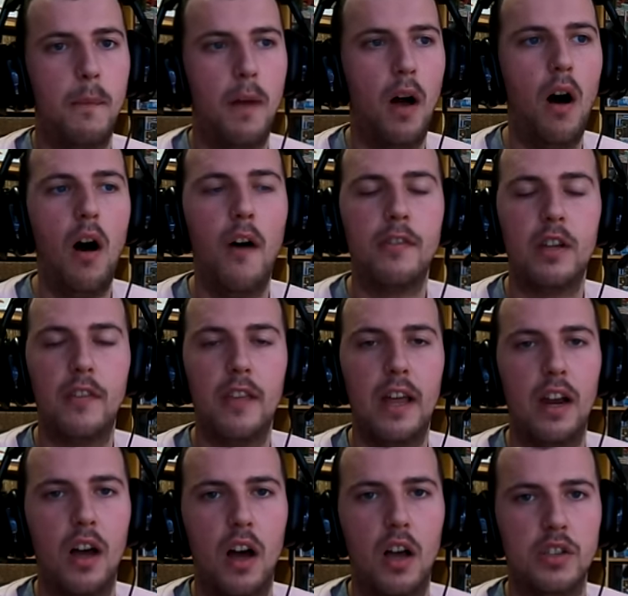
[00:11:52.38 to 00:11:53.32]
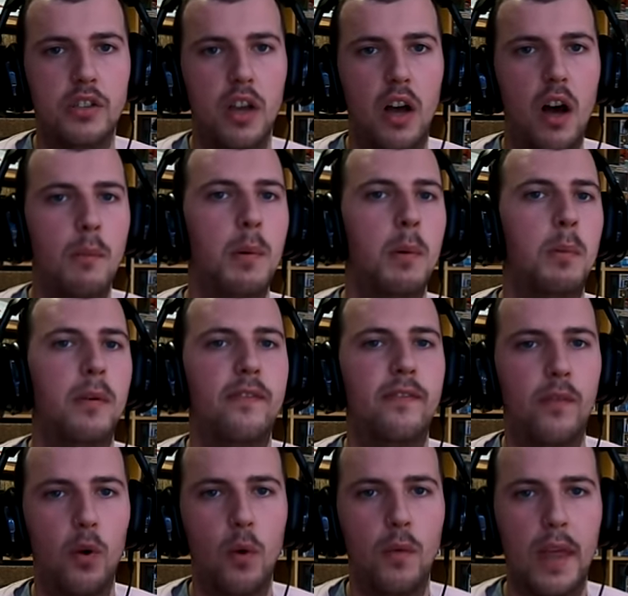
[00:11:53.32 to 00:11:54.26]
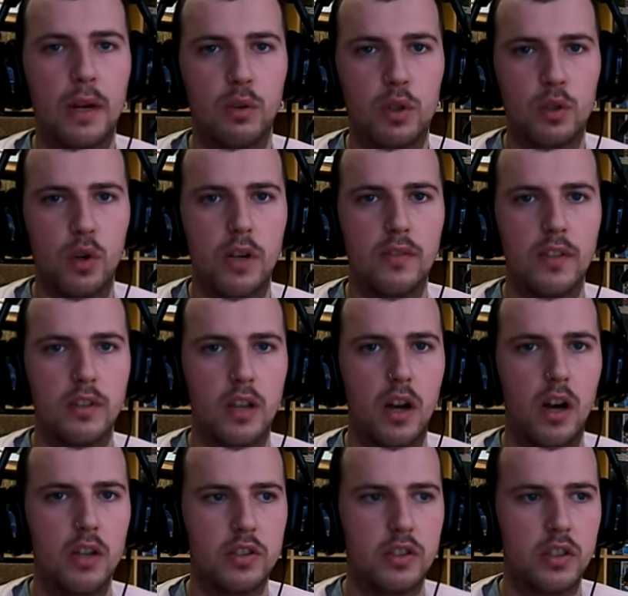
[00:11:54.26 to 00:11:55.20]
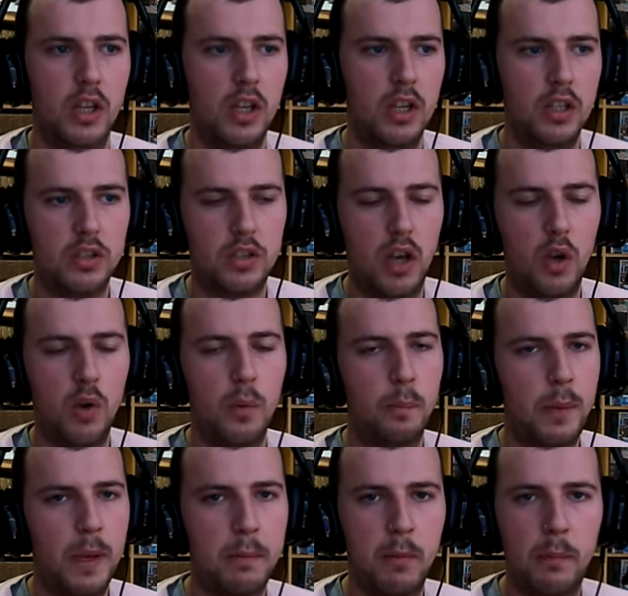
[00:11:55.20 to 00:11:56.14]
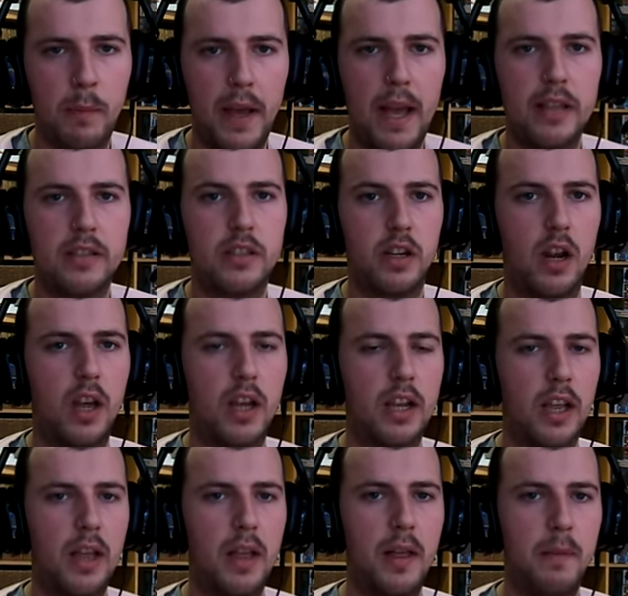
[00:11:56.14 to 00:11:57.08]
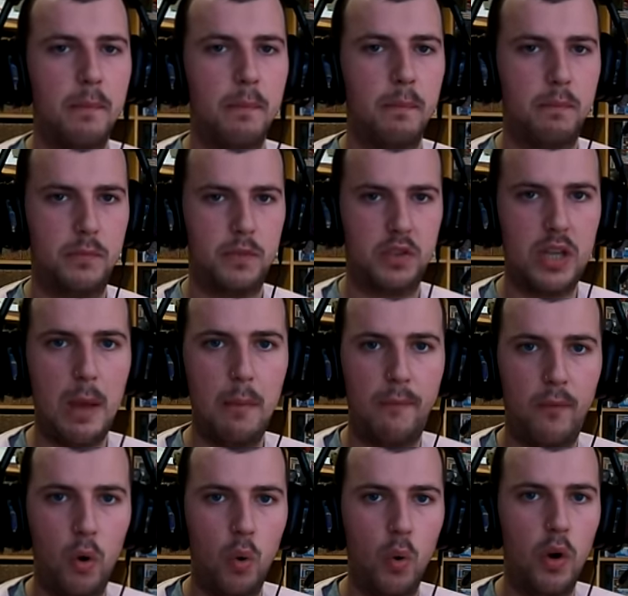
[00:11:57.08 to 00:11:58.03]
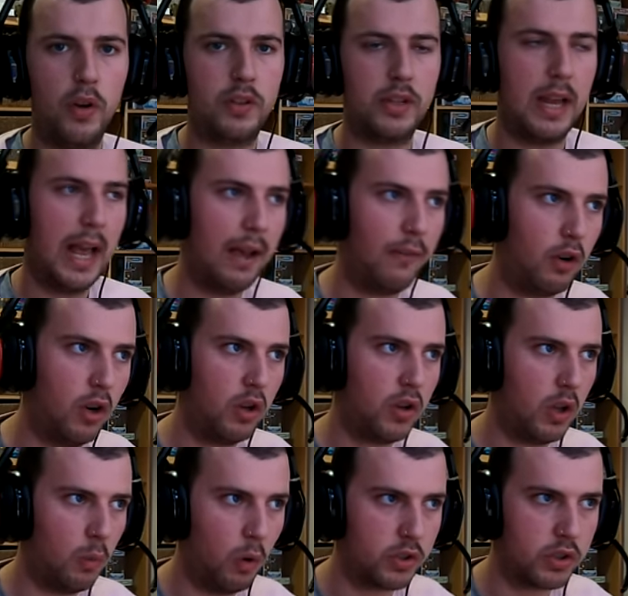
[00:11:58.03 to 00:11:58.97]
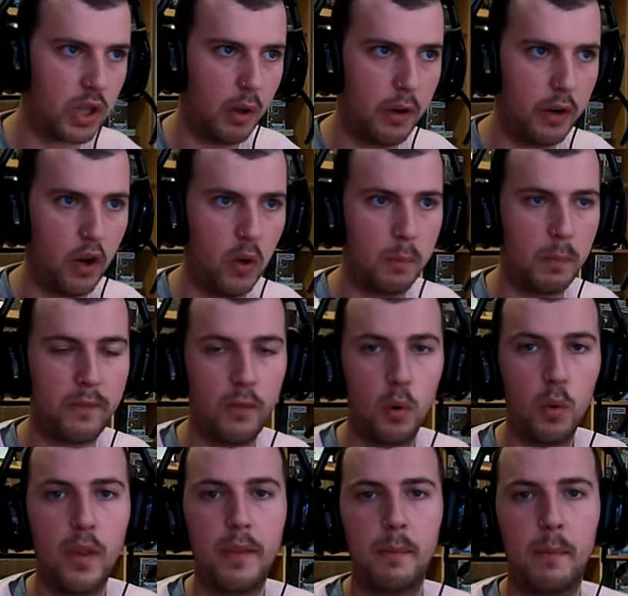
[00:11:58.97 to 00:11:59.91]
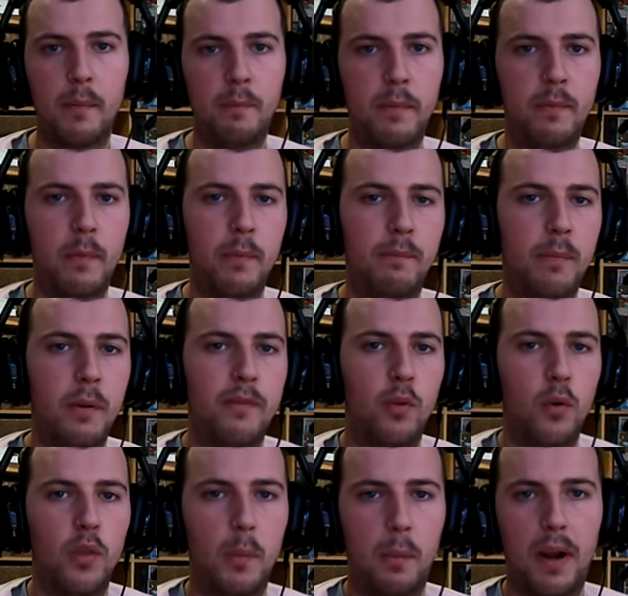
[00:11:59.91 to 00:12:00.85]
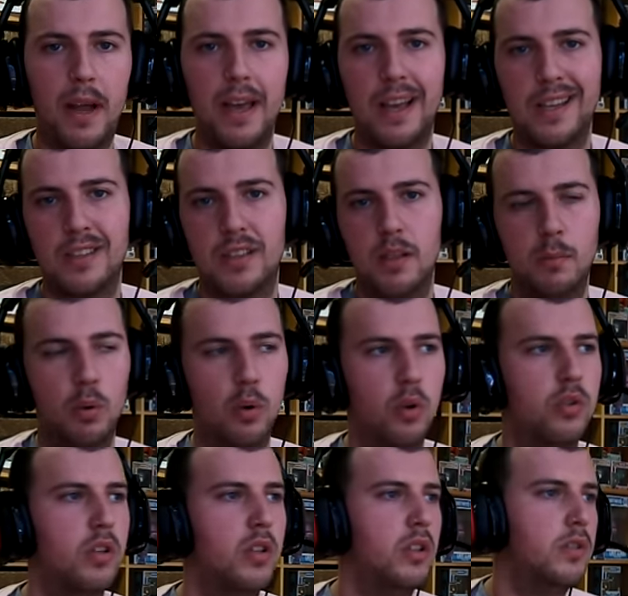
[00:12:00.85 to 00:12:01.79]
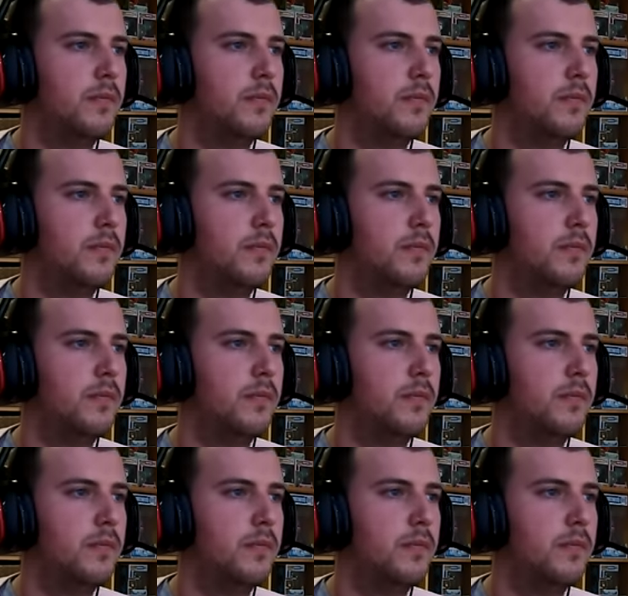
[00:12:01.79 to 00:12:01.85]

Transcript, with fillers: after their last dart, but before they retrieve the darts. So be prepared to like step forward, have a look at what's going on before they, before the player gets to the board.